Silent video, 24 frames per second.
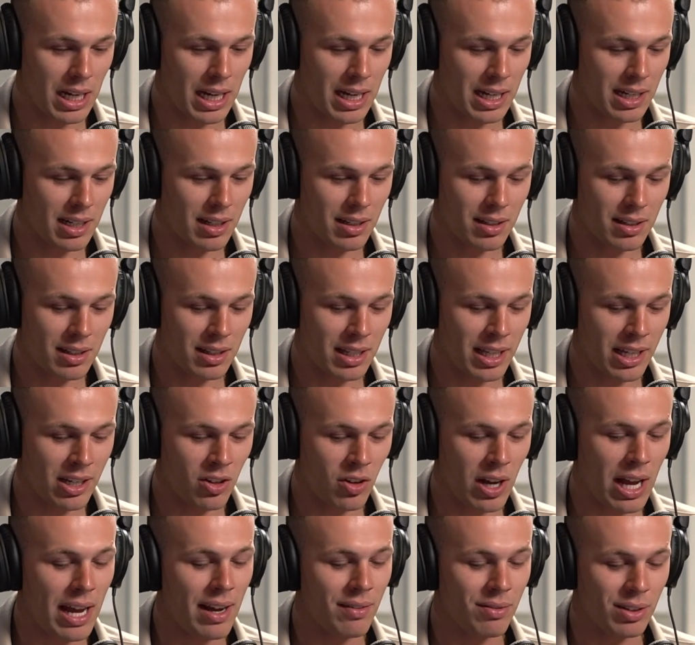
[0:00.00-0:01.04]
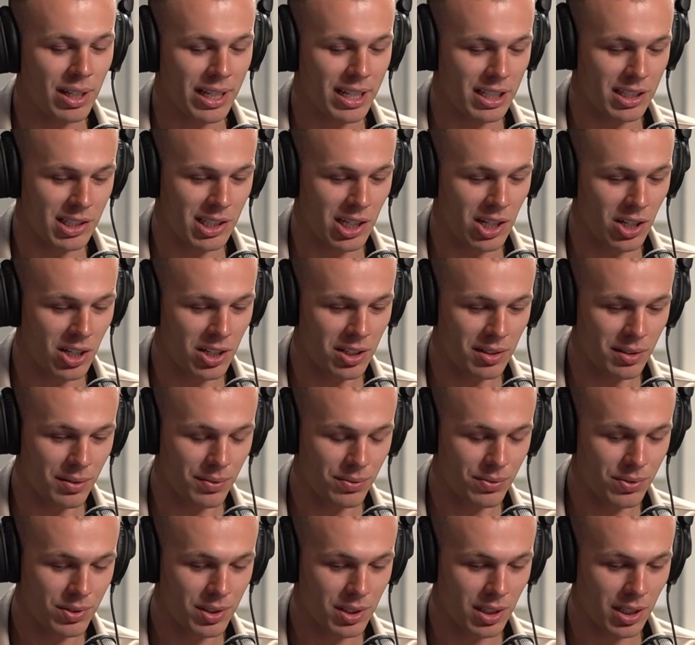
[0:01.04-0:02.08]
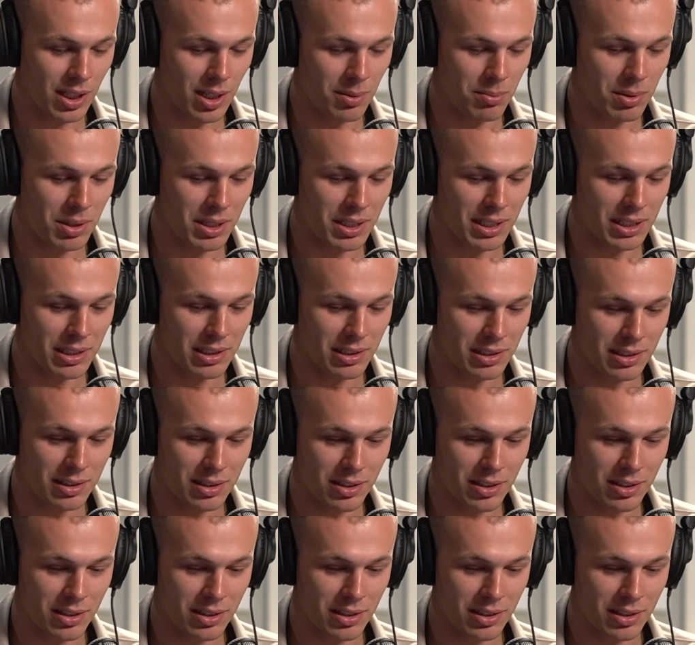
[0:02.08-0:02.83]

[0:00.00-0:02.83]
I they don't have like a ton of celebrities